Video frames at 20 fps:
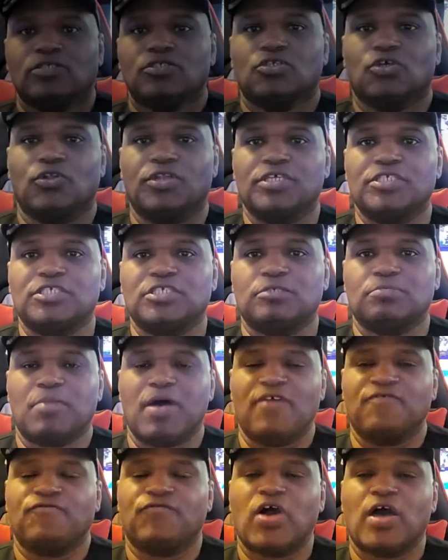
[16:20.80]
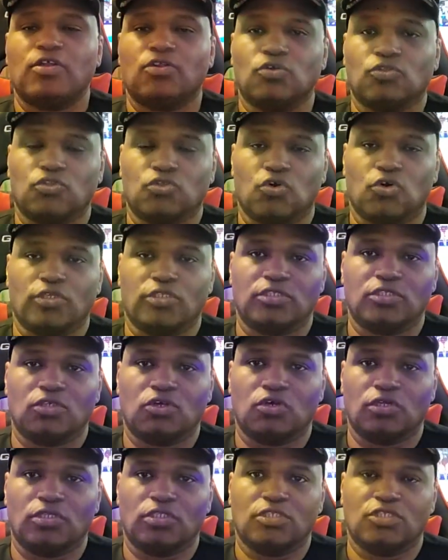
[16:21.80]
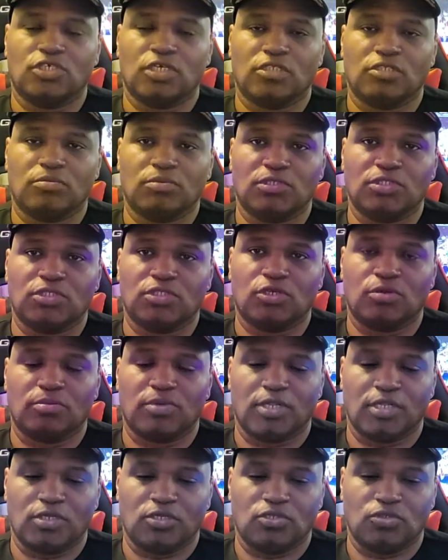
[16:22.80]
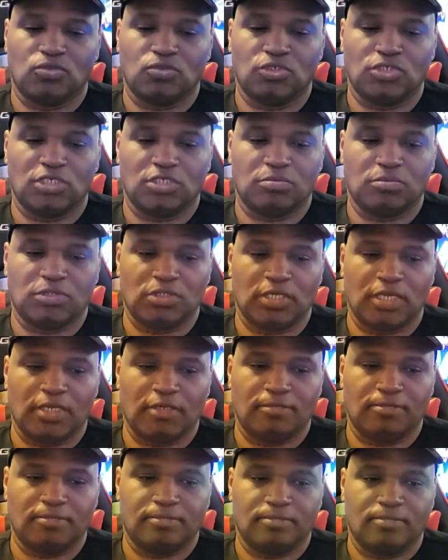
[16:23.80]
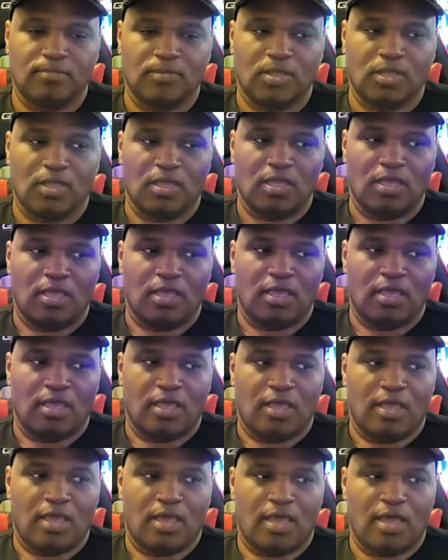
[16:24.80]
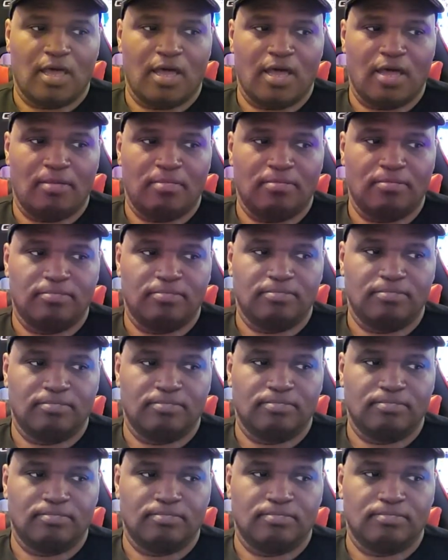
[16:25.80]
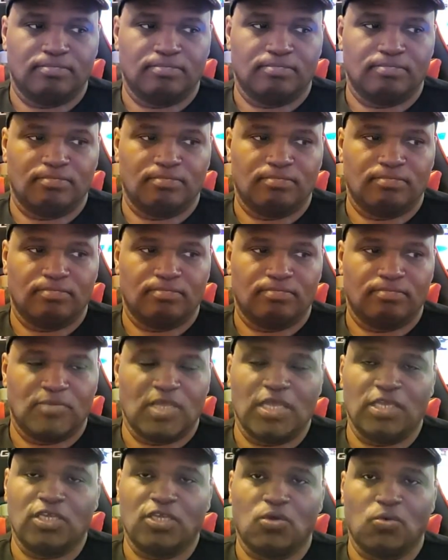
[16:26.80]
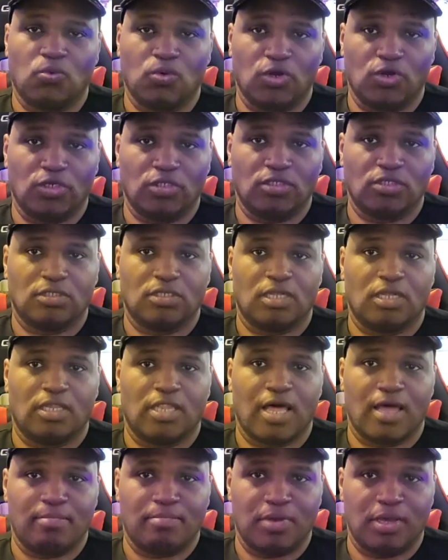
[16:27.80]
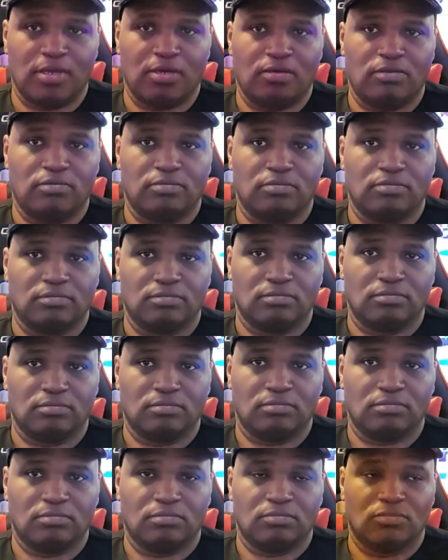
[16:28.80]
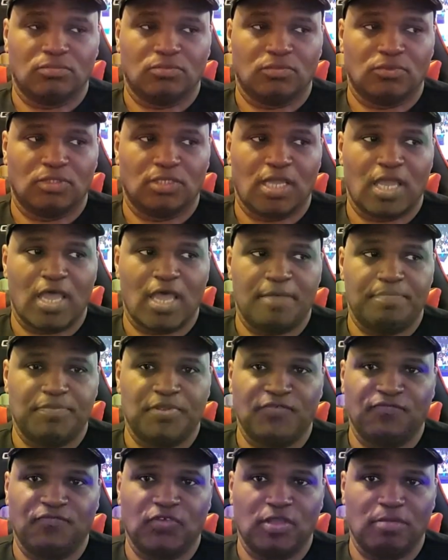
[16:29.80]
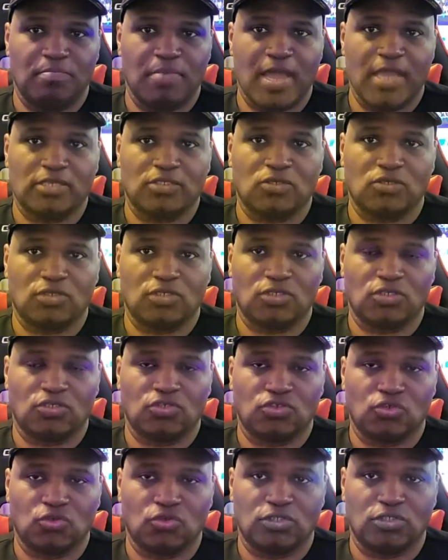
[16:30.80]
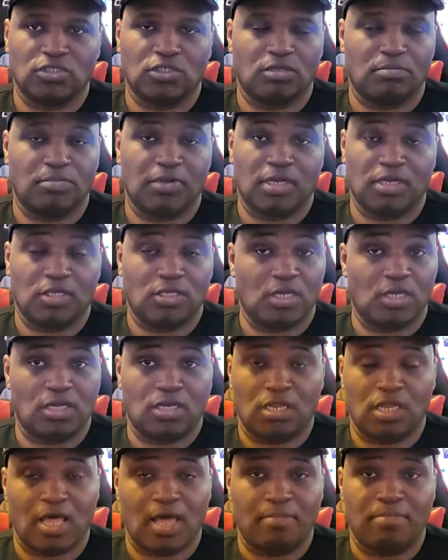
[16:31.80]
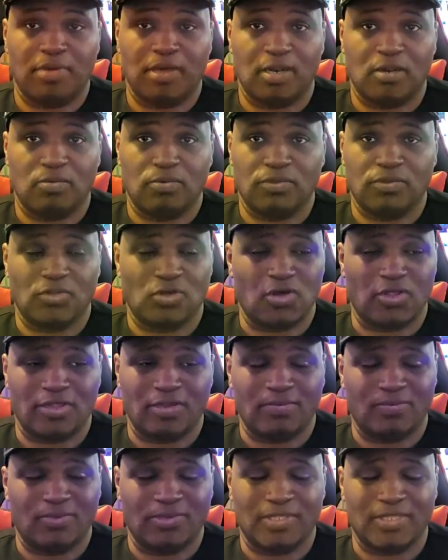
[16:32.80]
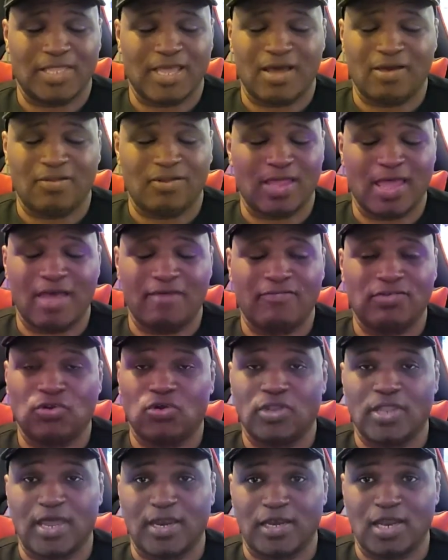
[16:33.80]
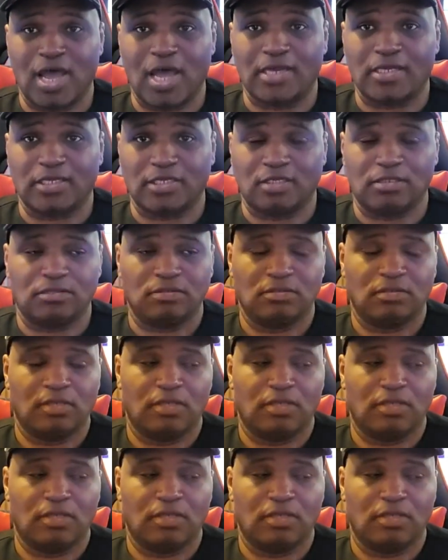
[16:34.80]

So this is my final thoughts on Judgment Terminator 2 Judgment Day. Um, it could worked a lot better. The haptic feedback on the controllers could have been done a lot better without without having all that knocking.